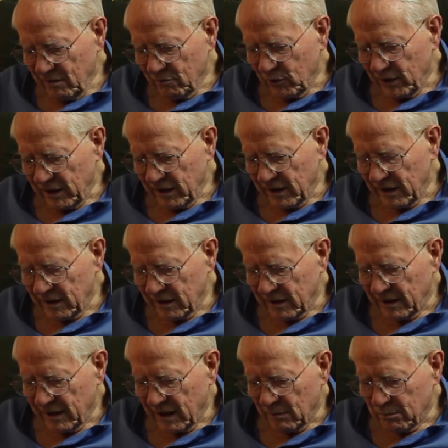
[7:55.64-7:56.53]
we
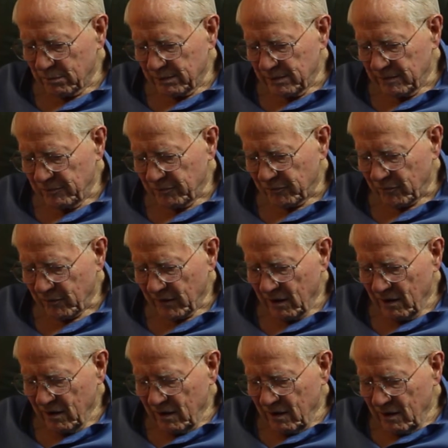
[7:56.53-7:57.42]
ended up
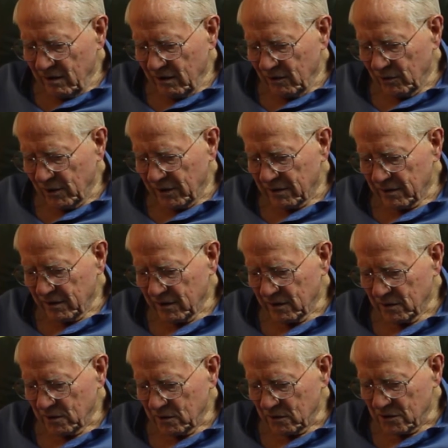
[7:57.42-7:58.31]
with
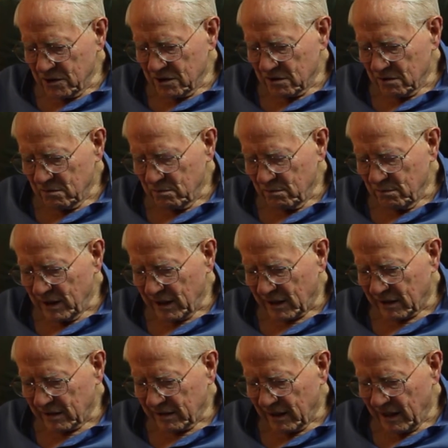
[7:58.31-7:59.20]
huge
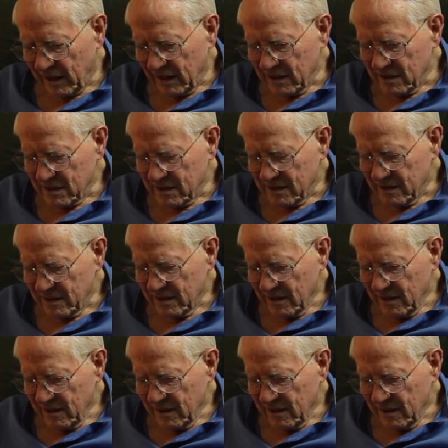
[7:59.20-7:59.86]
mechanized